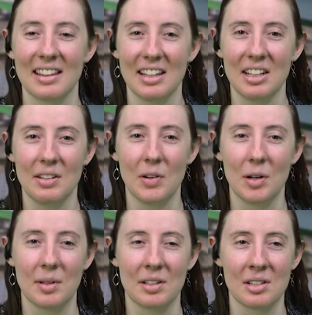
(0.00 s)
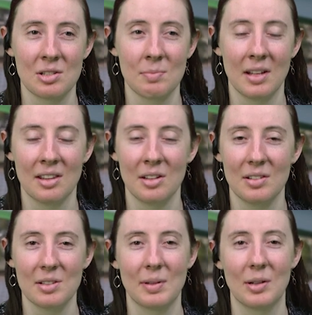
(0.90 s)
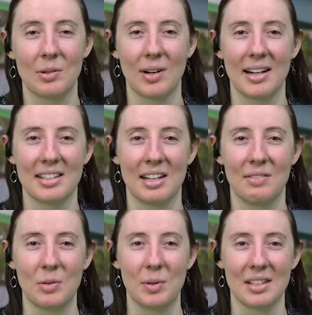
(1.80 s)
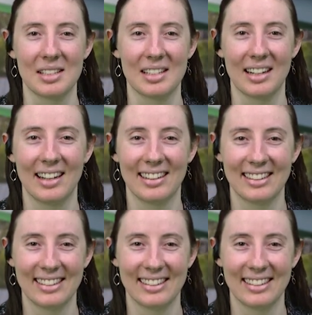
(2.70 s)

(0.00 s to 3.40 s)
Thank you very much, Matthew. It's been great to have you with us today.